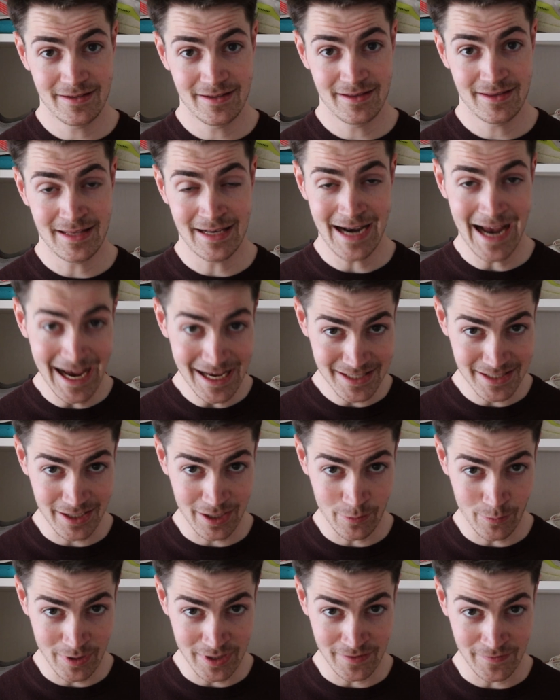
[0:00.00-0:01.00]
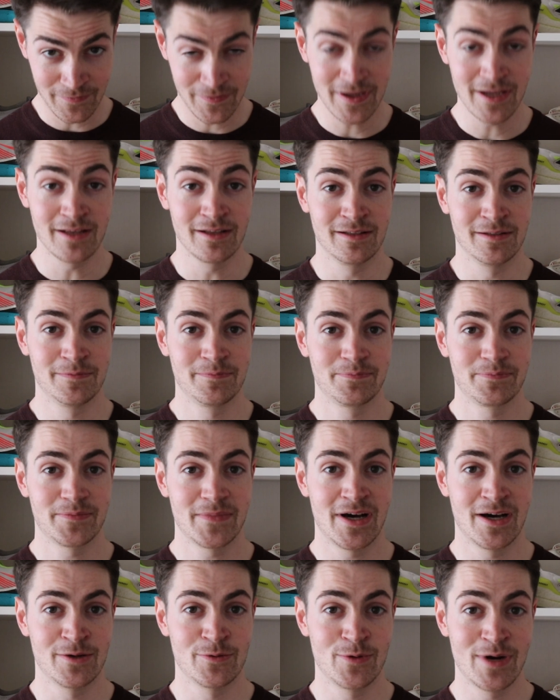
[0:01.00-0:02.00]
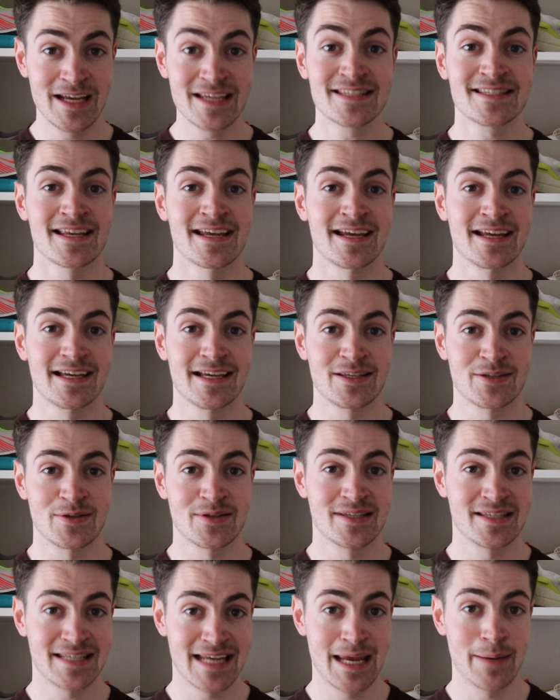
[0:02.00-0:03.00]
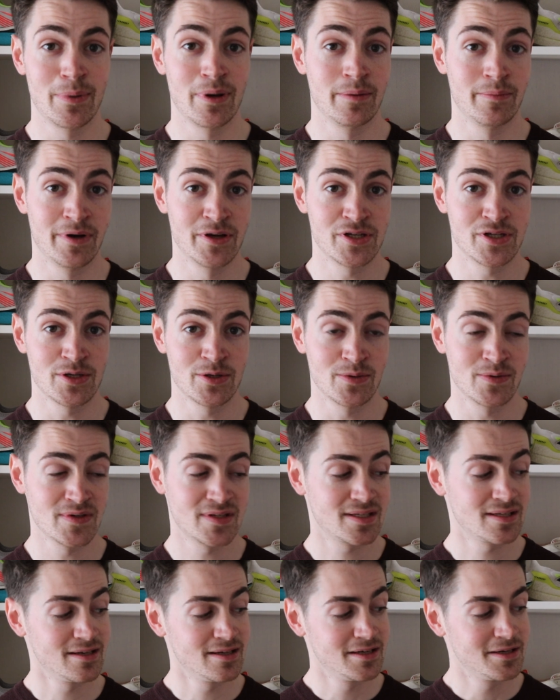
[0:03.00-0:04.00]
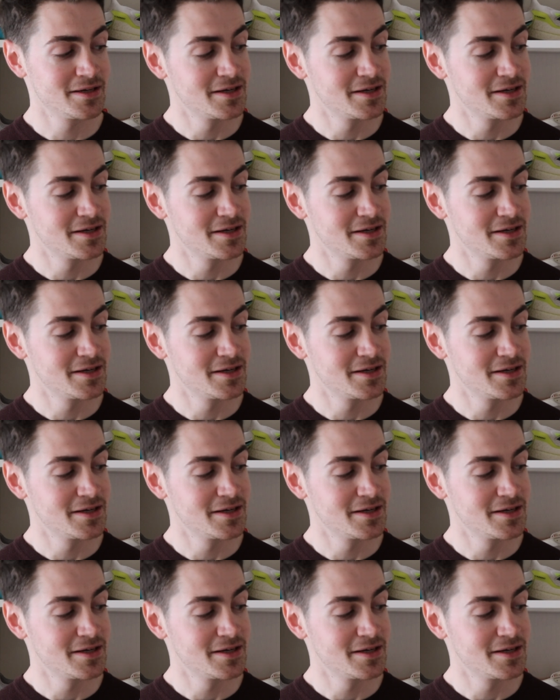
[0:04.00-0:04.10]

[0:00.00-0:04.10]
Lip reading: the last thing I want to feel on race day is unstable in my shoes.